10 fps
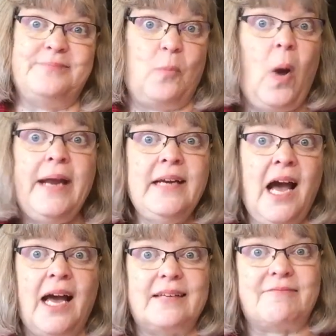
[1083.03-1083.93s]
Why
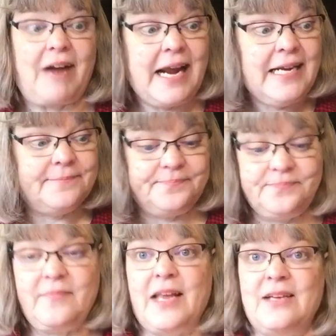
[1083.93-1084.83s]
not, right?
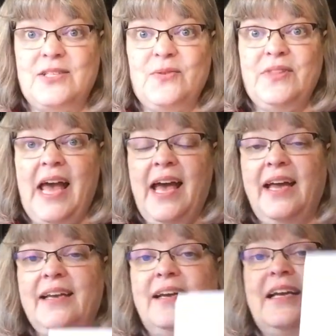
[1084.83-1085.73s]
So
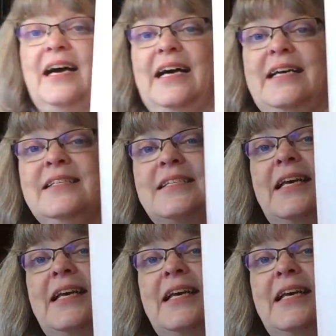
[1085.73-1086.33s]
that, guys,